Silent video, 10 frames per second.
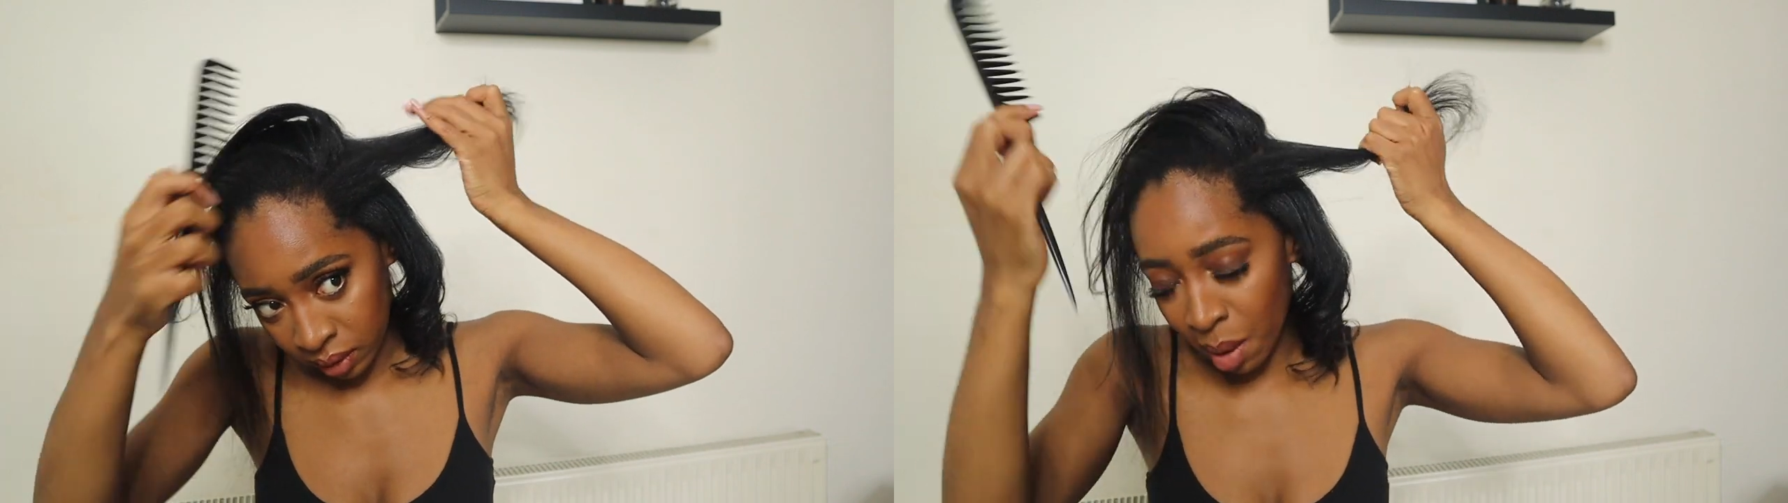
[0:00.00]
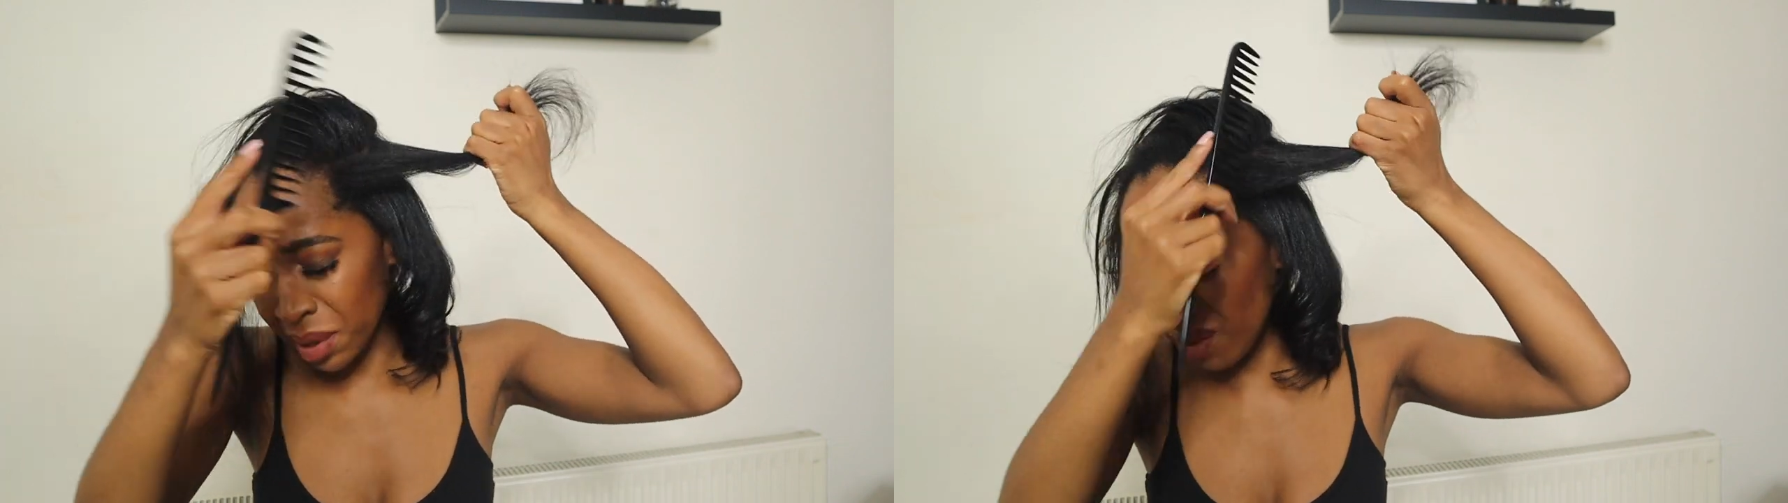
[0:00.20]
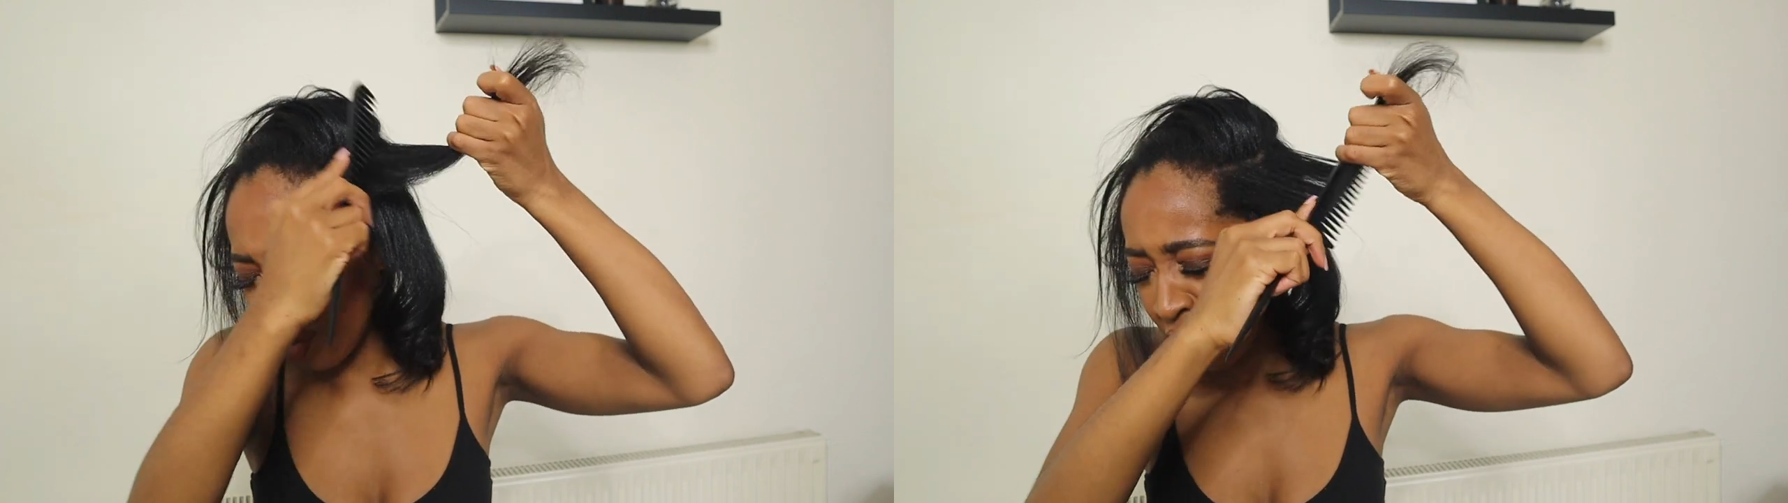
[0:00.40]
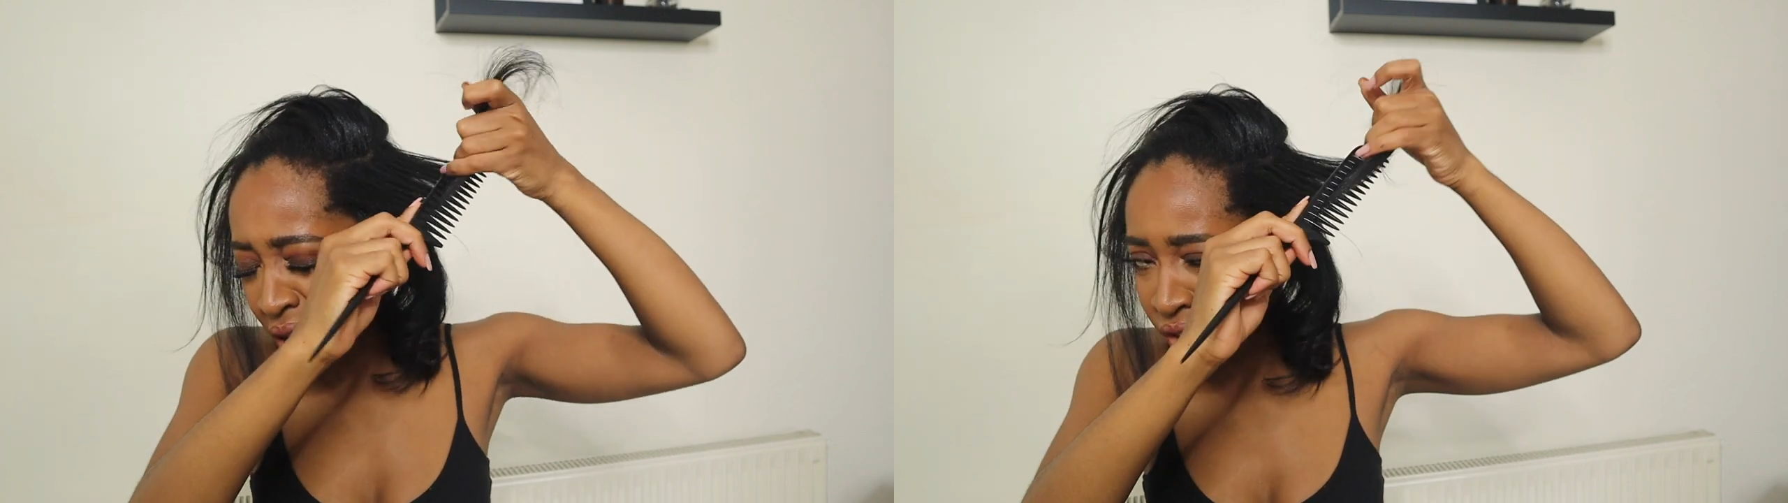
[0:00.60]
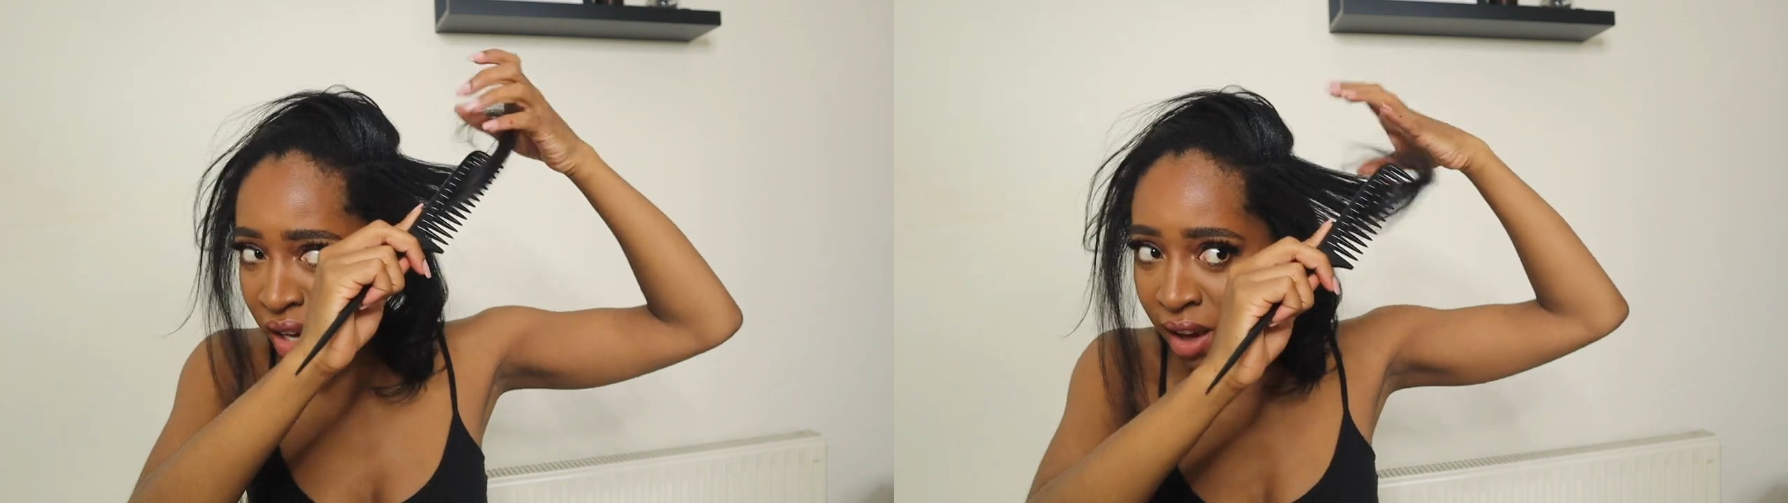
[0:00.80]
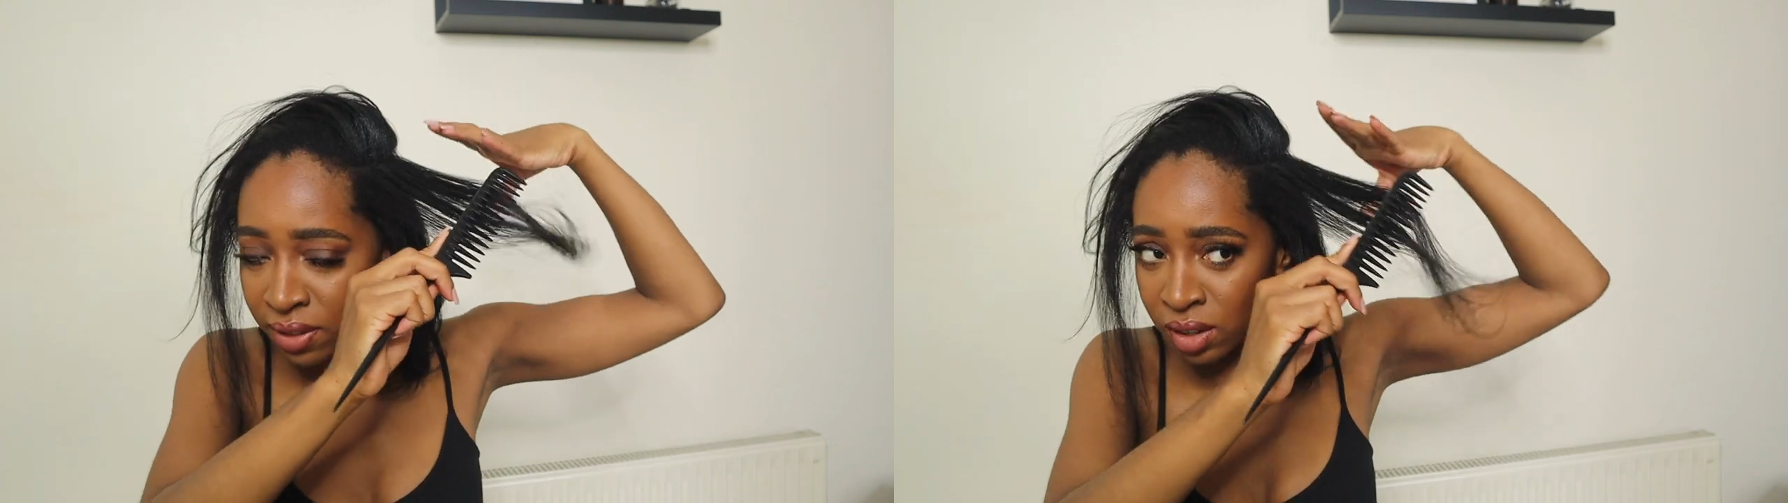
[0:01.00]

I'm in a rush, I have